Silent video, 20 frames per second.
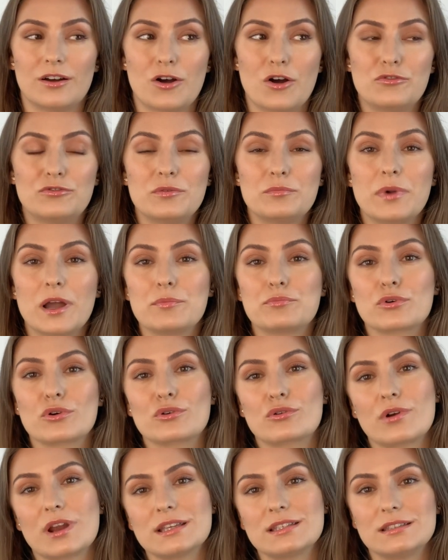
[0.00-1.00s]
often by
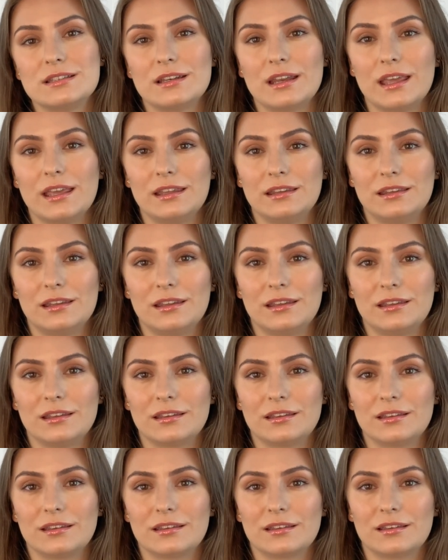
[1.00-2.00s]
procrastinating,
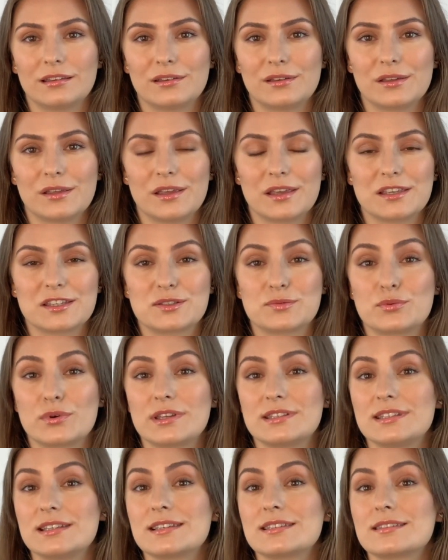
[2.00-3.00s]

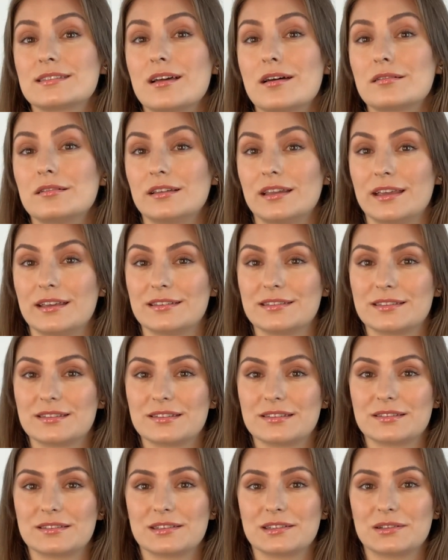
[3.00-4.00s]
expressing
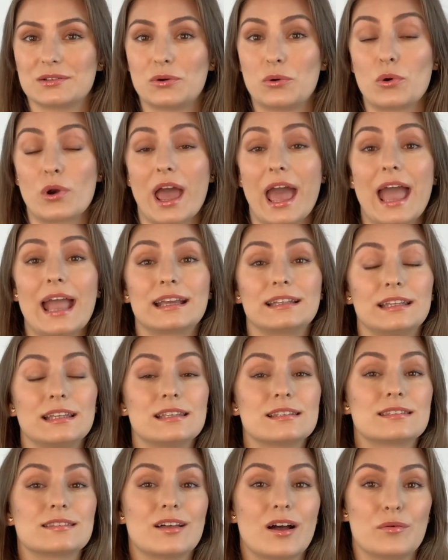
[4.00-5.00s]
subtleness, or
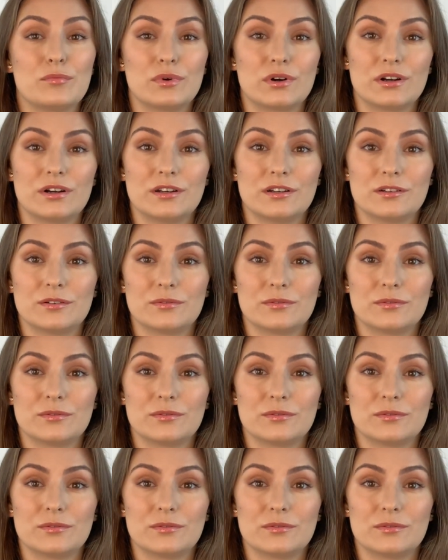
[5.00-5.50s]
acting stubborn.